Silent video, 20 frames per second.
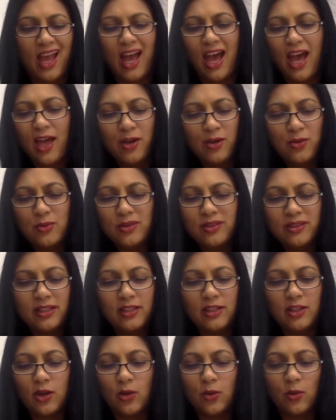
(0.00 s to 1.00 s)
I don't
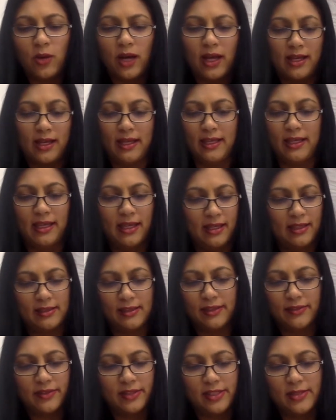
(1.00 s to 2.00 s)
really know why I can't
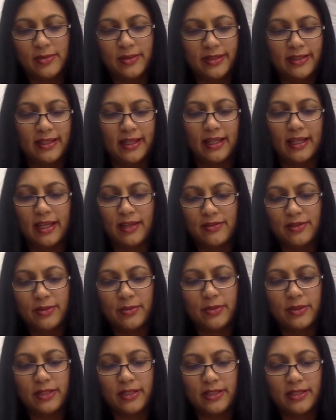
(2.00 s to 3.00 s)
love this one like
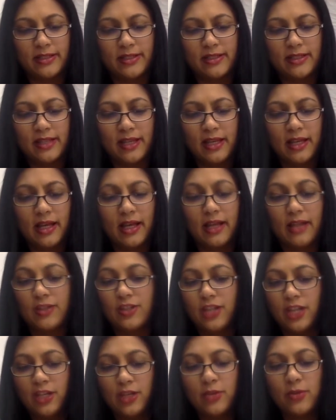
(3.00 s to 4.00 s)
everyone else. I
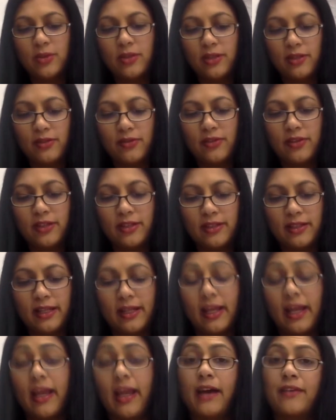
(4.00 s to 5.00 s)
genuinely feel
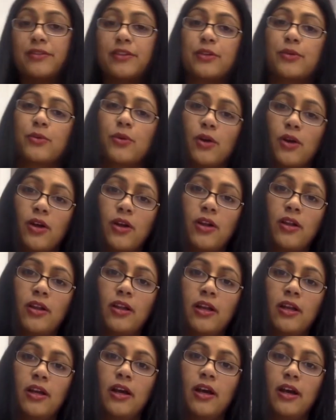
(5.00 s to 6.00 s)
like I have to
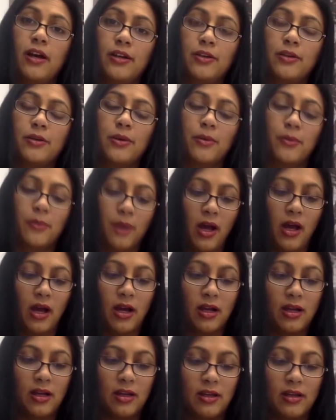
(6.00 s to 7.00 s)
crawl under a
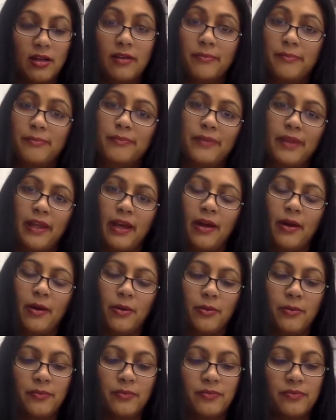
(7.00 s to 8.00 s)
rock now.
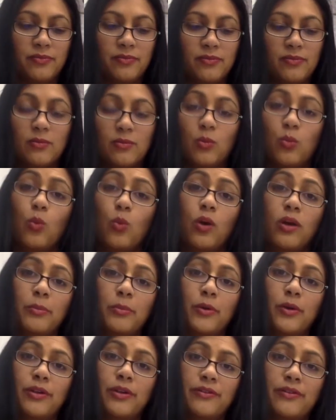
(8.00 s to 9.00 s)

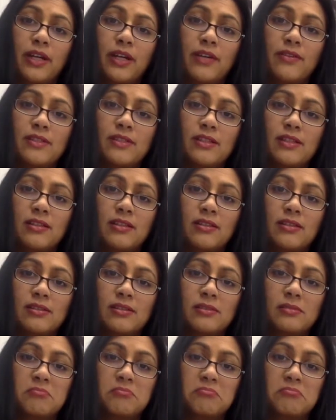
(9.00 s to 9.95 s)
1.5 stars.